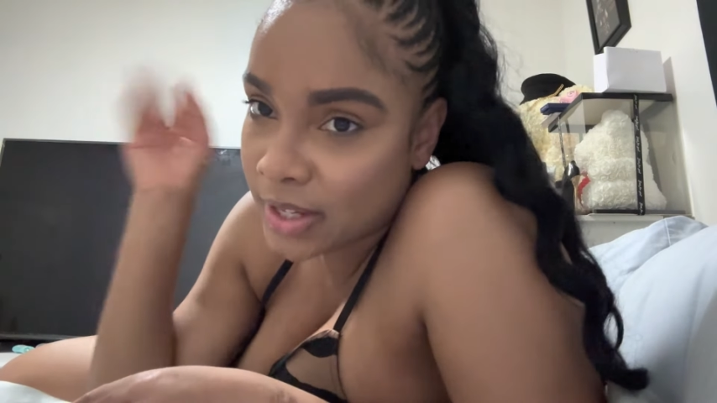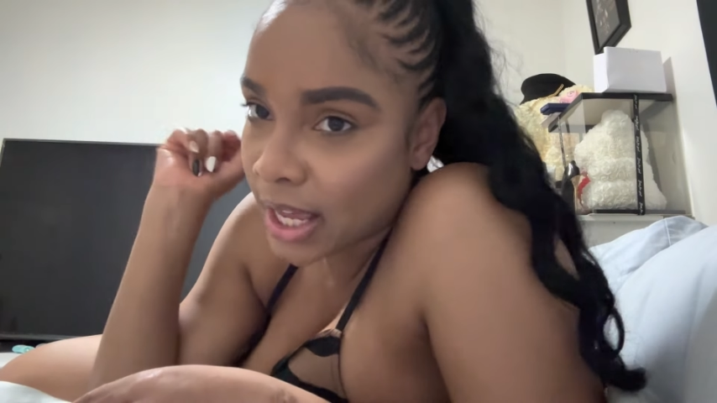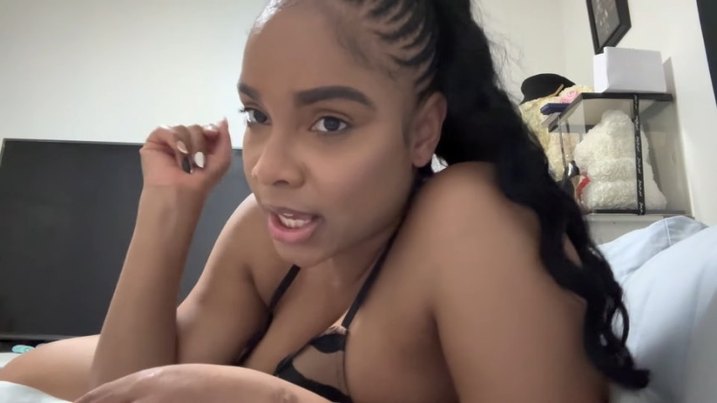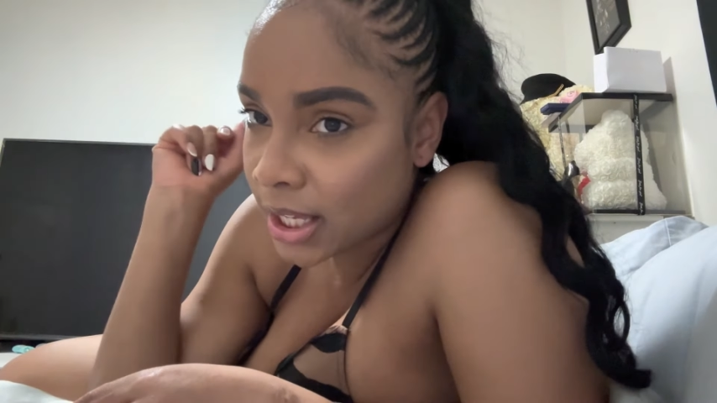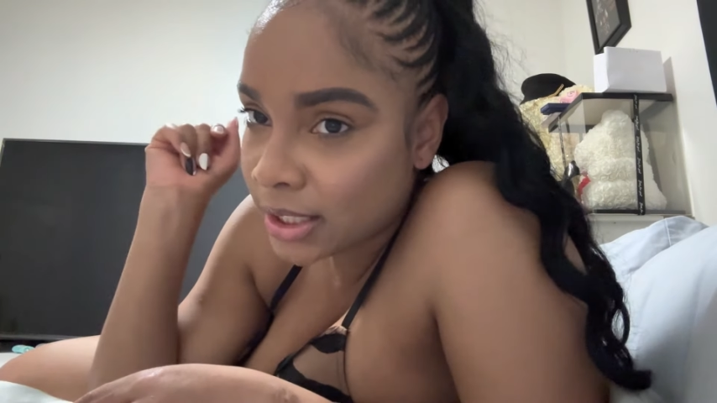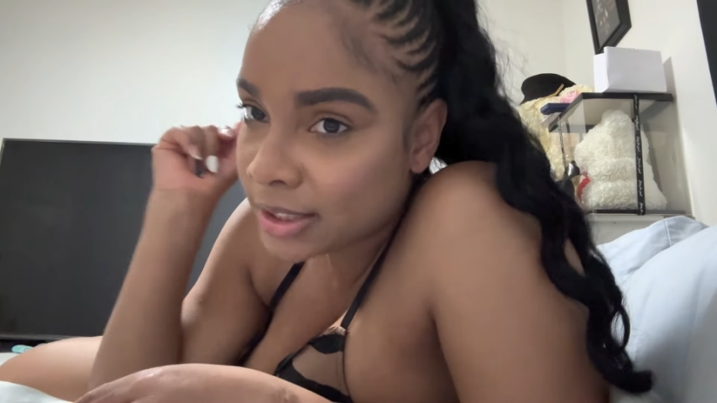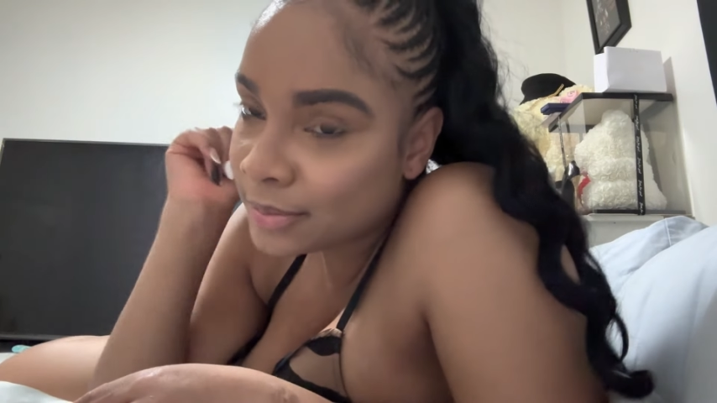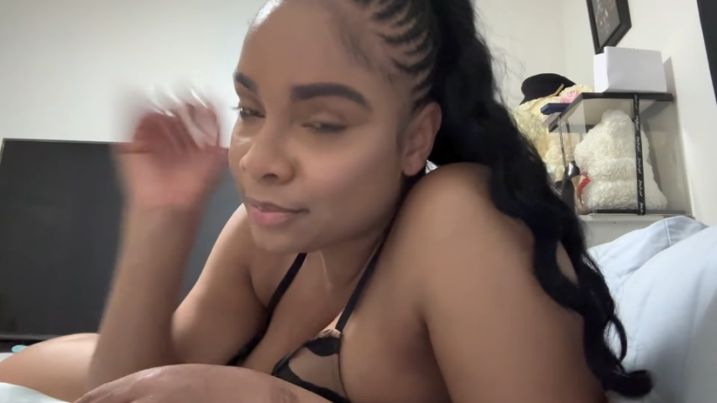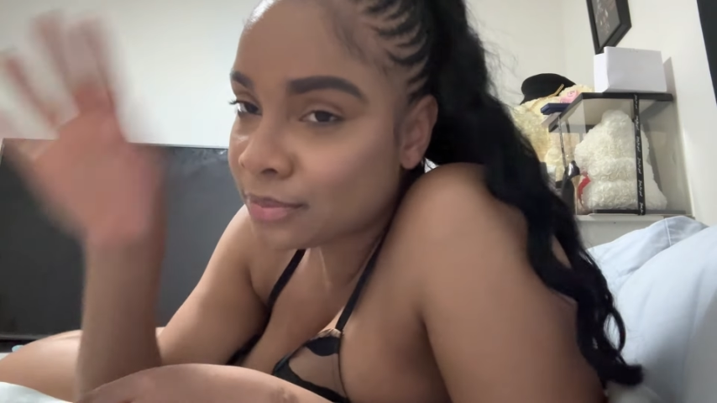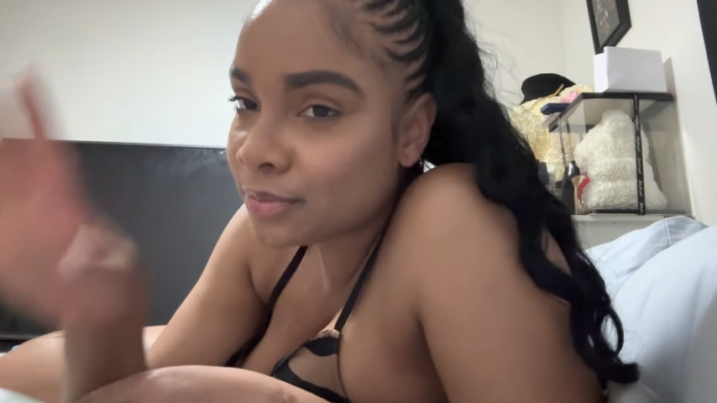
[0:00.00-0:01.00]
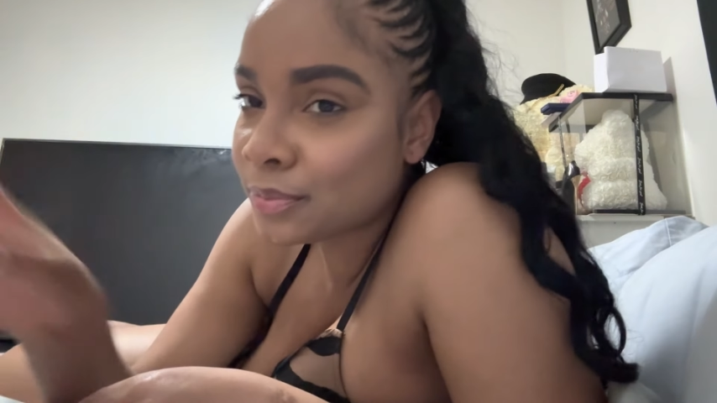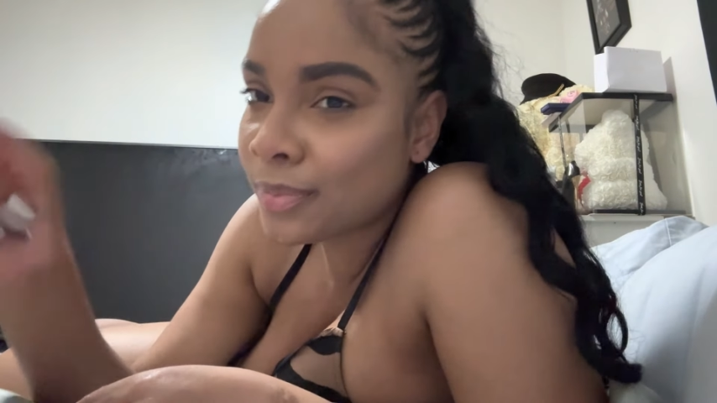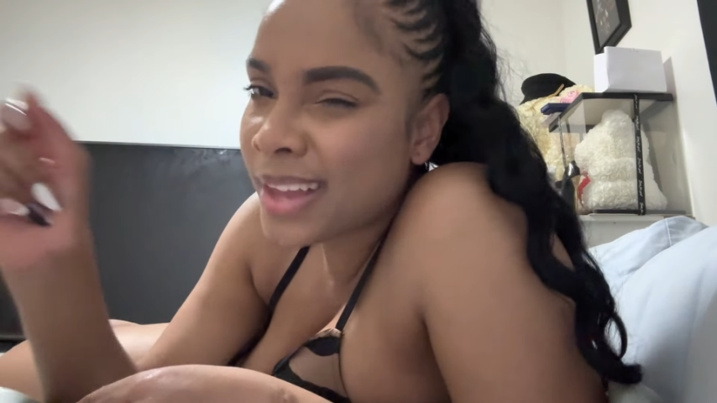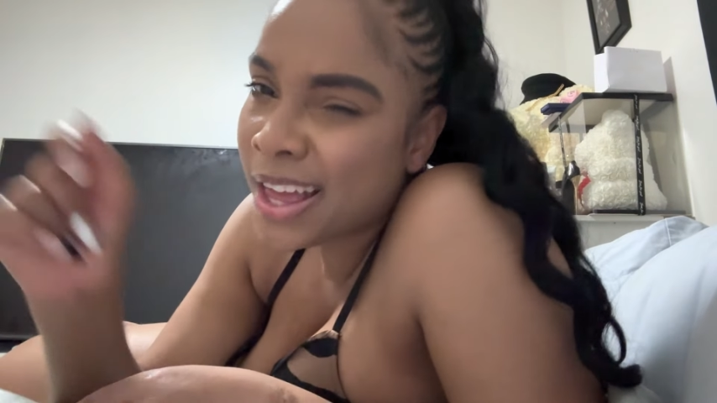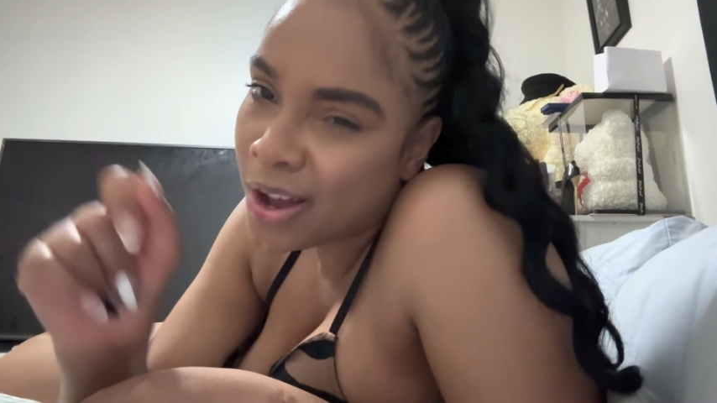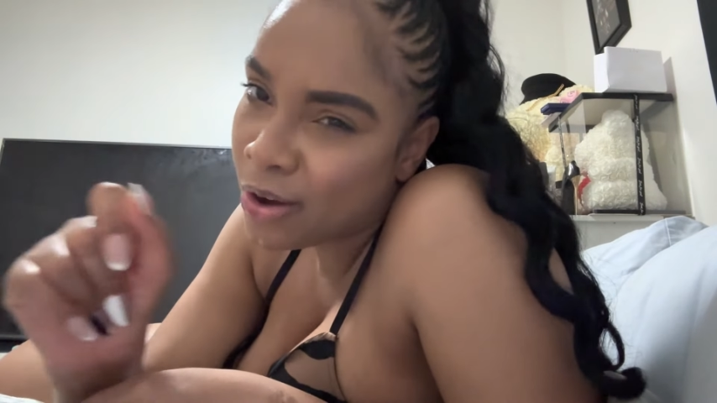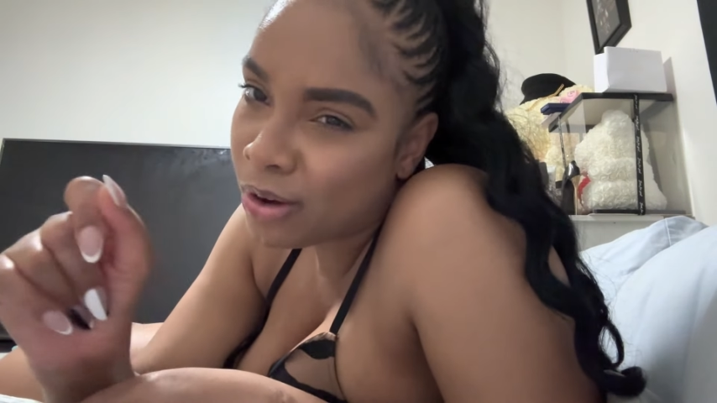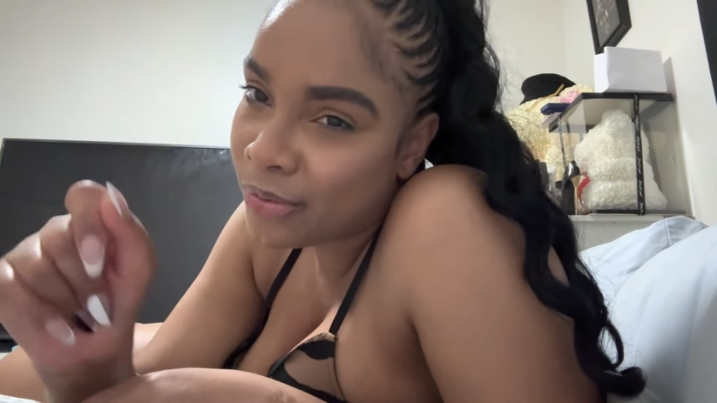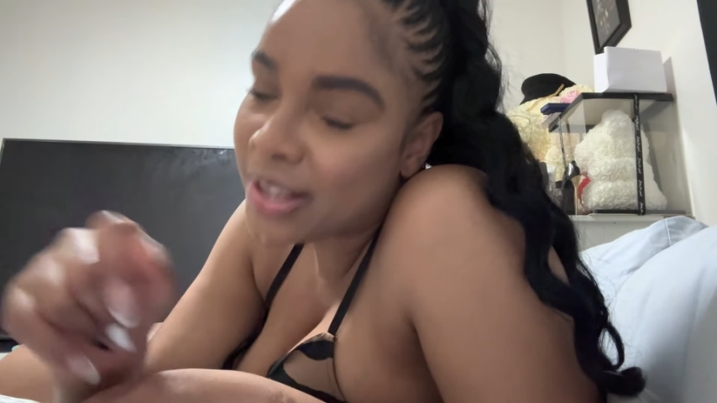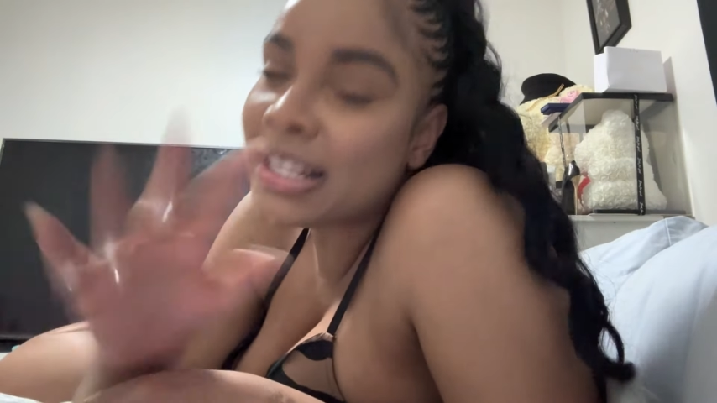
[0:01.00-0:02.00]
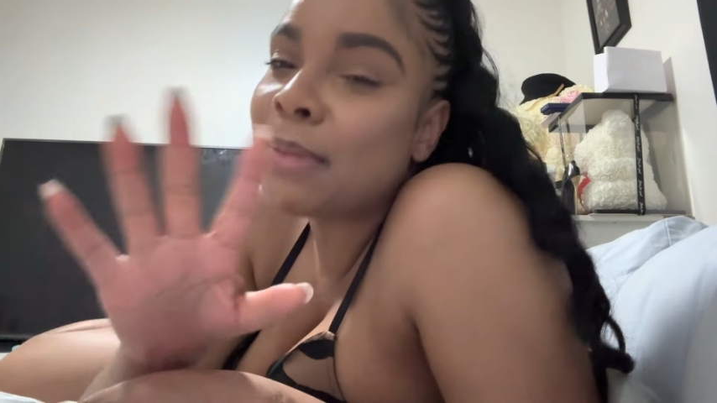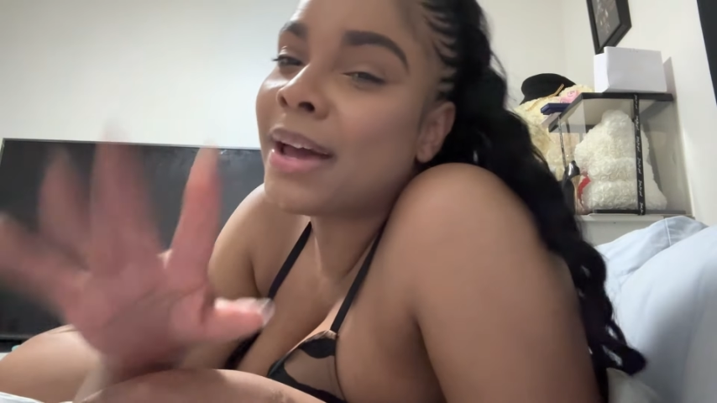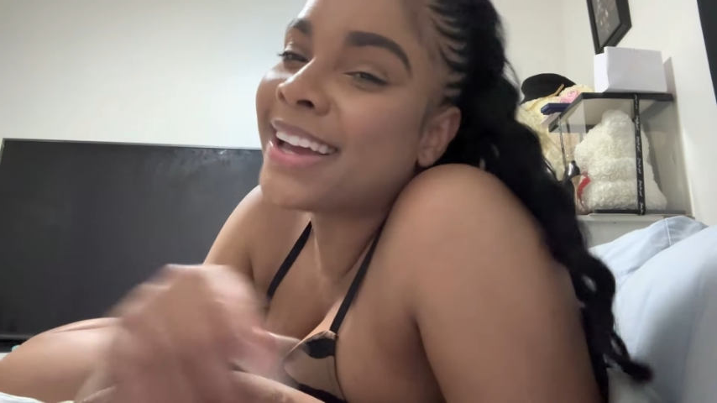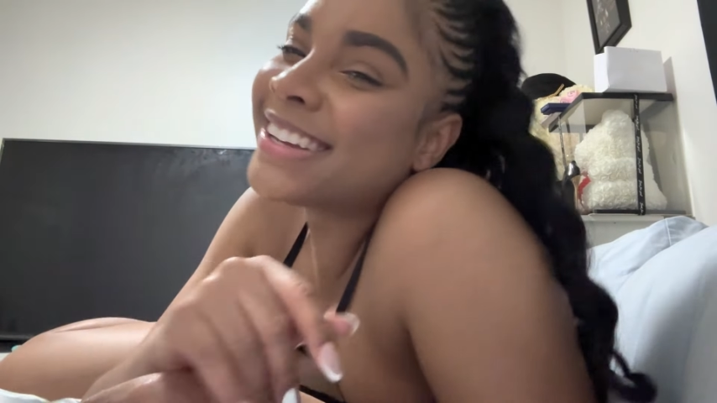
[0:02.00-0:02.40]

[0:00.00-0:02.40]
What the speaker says: like OnlyFans, not my